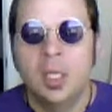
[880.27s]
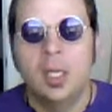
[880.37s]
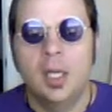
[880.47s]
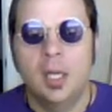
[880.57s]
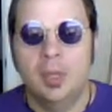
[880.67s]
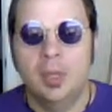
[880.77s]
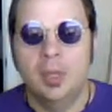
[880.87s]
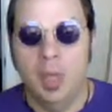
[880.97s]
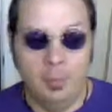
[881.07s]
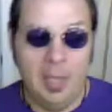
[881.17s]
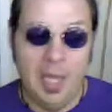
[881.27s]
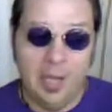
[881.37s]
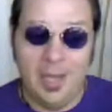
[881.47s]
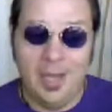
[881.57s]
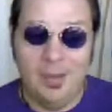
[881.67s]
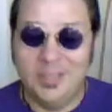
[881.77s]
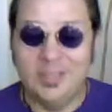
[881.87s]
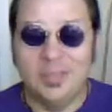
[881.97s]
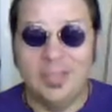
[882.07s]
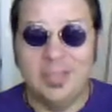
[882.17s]
I'm kind of glad I'm
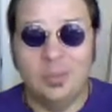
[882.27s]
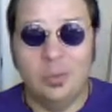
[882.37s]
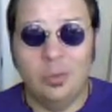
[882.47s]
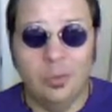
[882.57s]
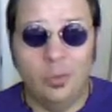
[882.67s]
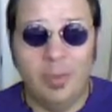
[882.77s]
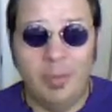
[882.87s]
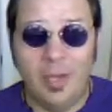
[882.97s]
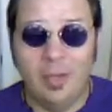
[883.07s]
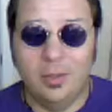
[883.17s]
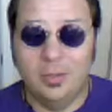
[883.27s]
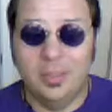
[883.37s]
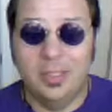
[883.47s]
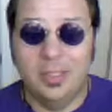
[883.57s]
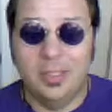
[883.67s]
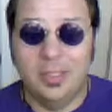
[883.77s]
missing next week with the way Baylor's looking